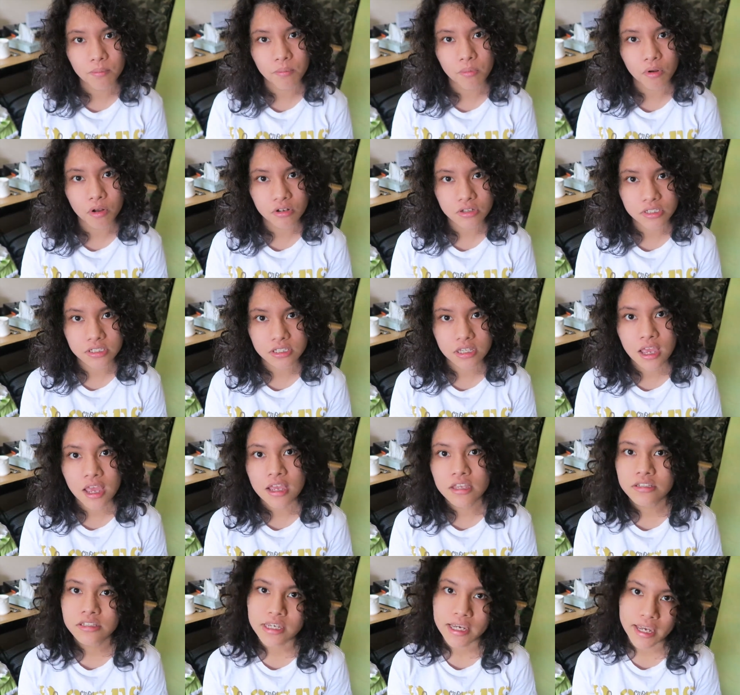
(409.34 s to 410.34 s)
books,
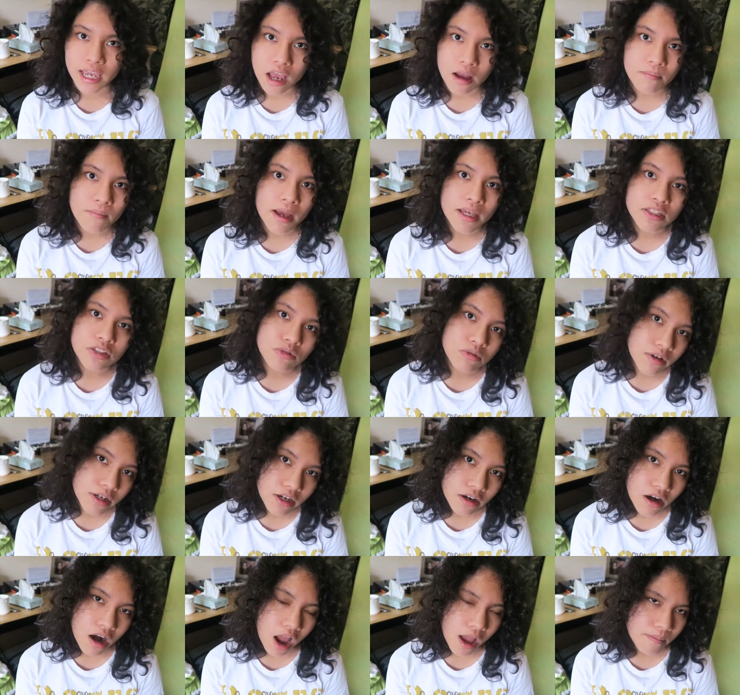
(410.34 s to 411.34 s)
check out my
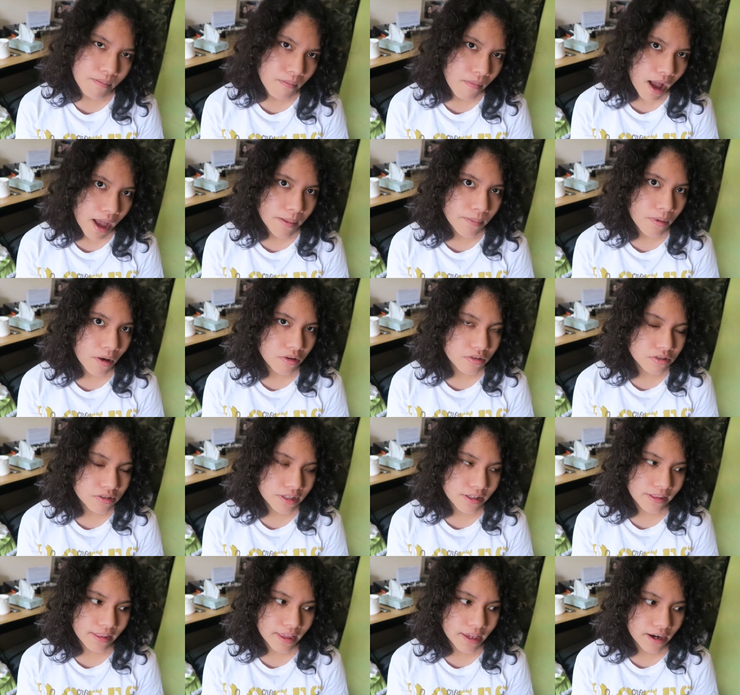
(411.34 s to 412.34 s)
Twitter. I might
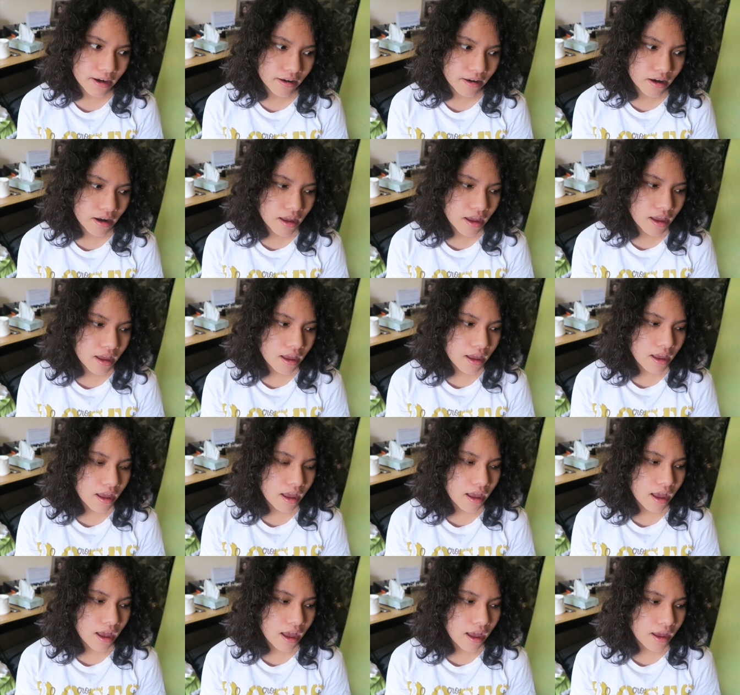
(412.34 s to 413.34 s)
post it there.
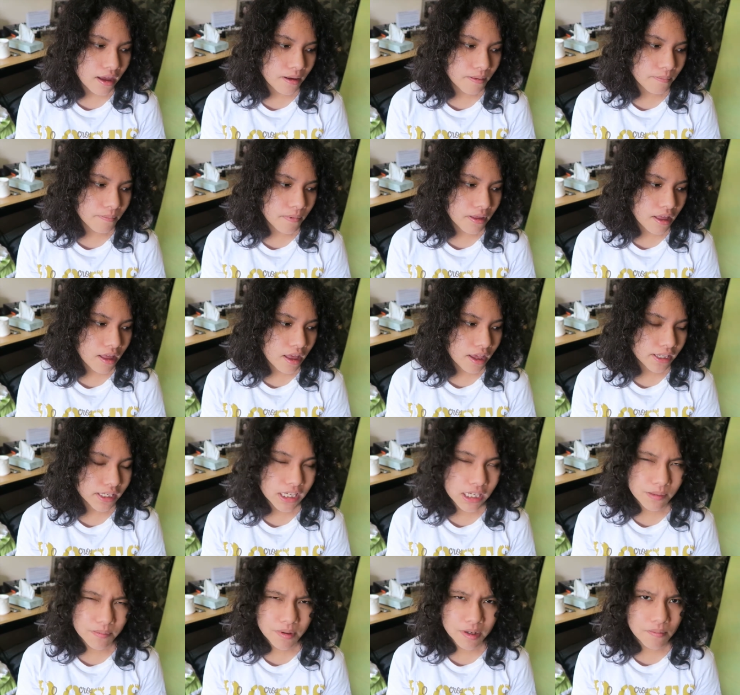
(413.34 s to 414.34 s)
Um,
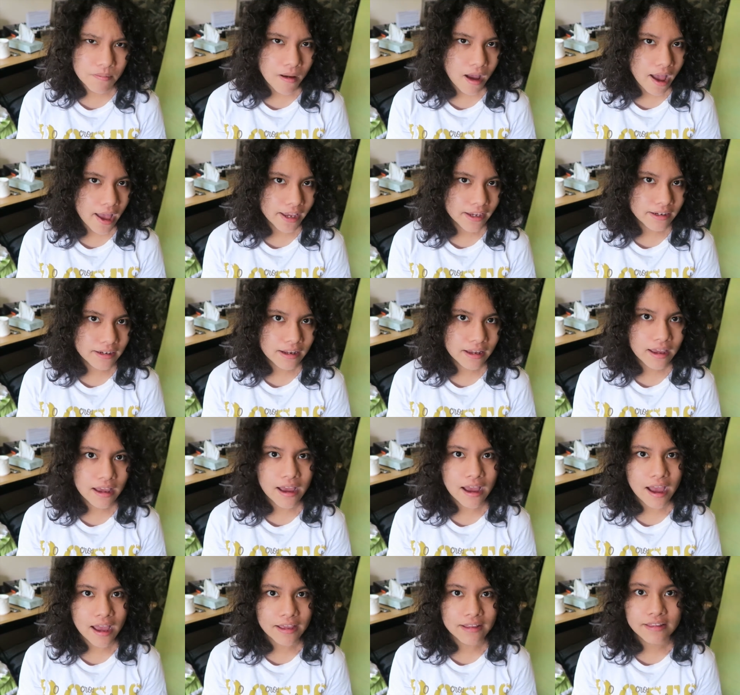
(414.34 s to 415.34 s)
keep in mind,
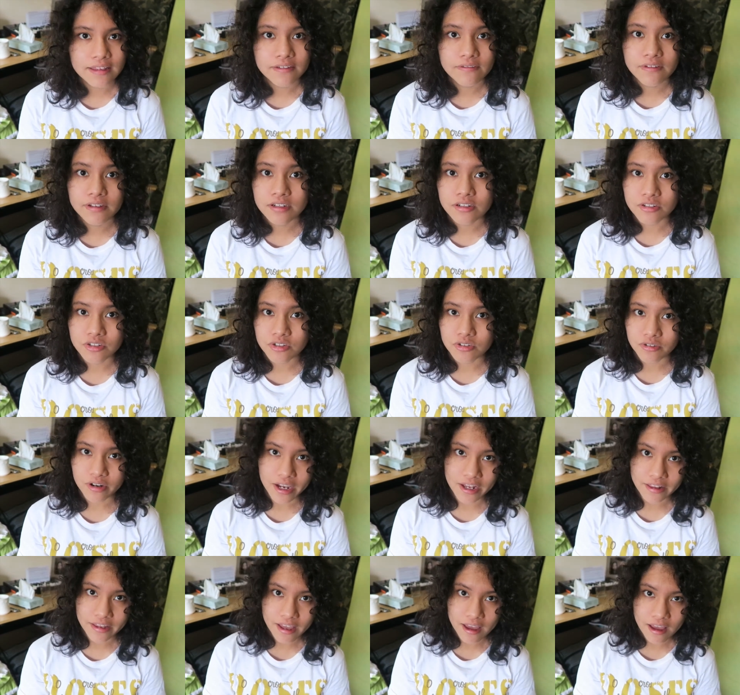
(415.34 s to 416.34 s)
I live in
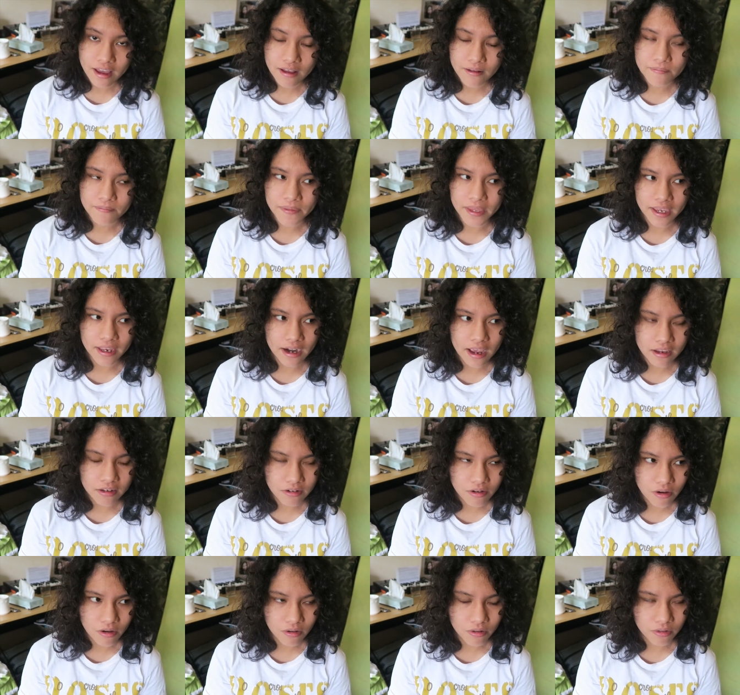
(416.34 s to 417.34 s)
Australia and I
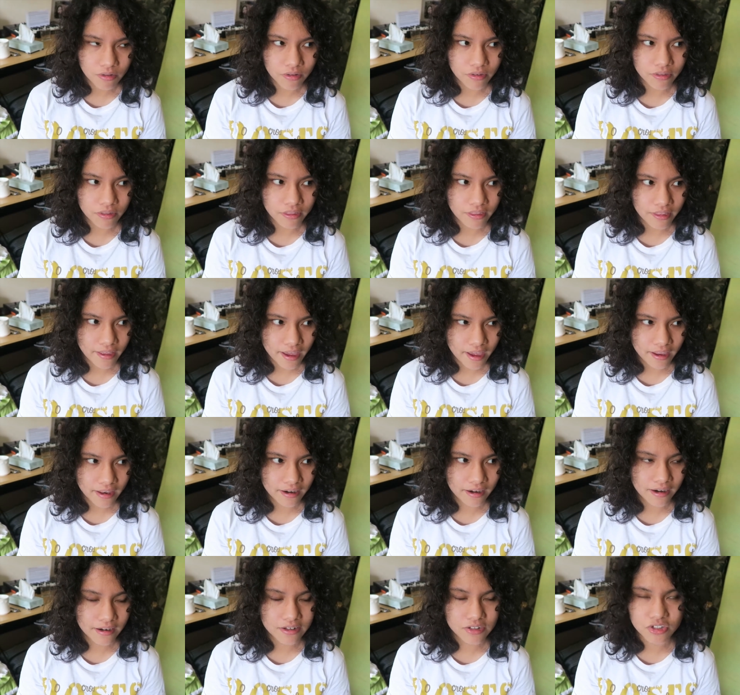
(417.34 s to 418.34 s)
know
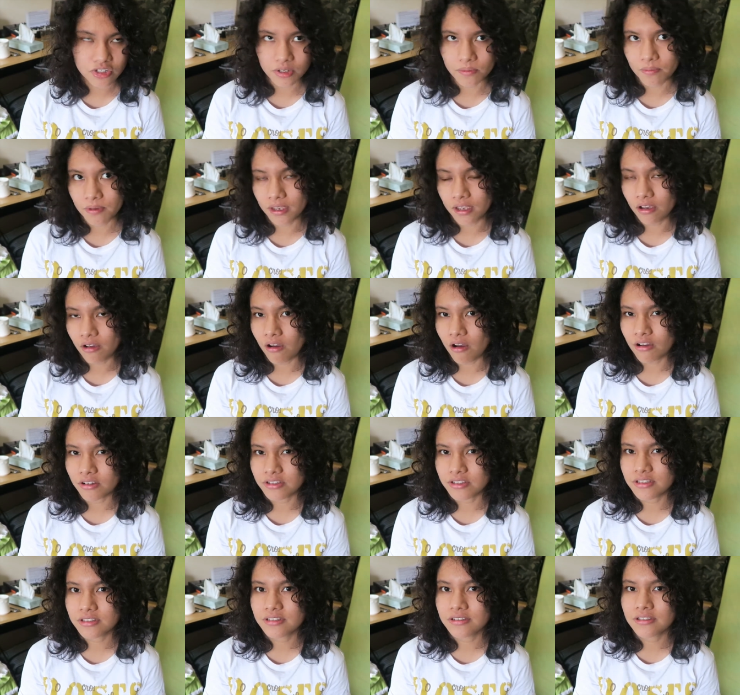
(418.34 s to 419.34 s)
that shipping
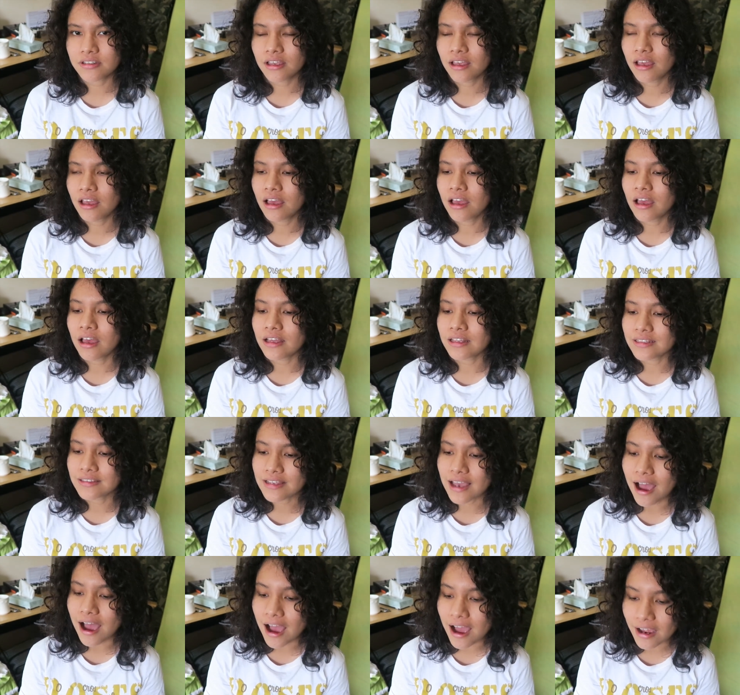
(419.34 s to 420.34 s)
costs a
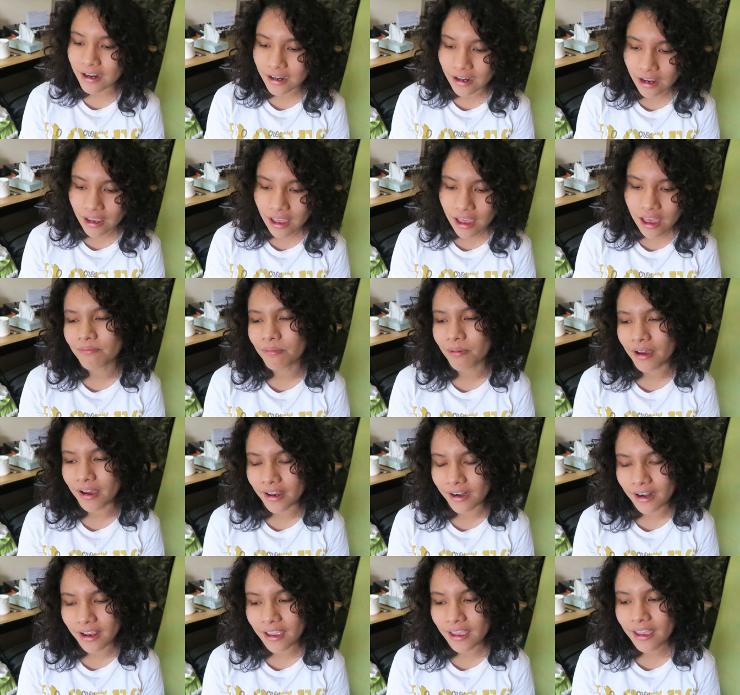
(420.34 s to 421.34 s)
ton.
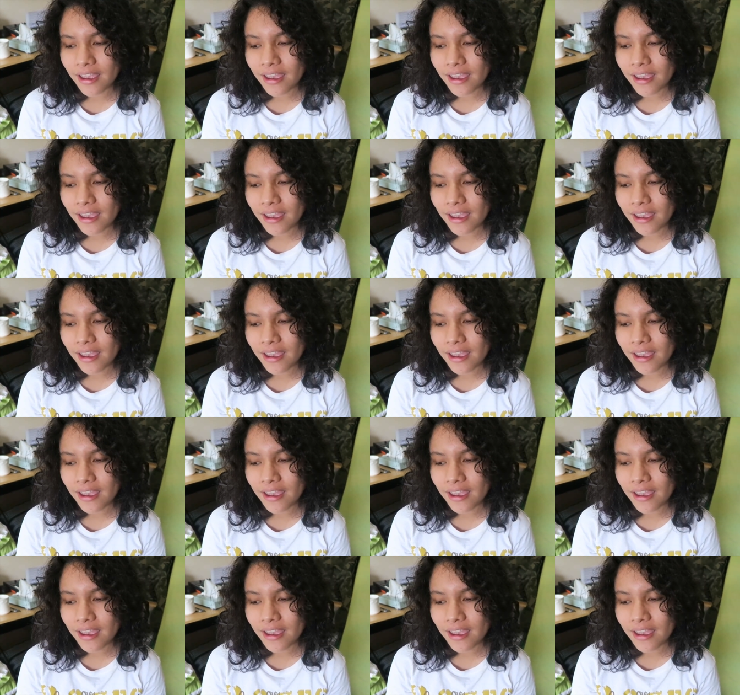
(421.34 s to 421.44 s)
But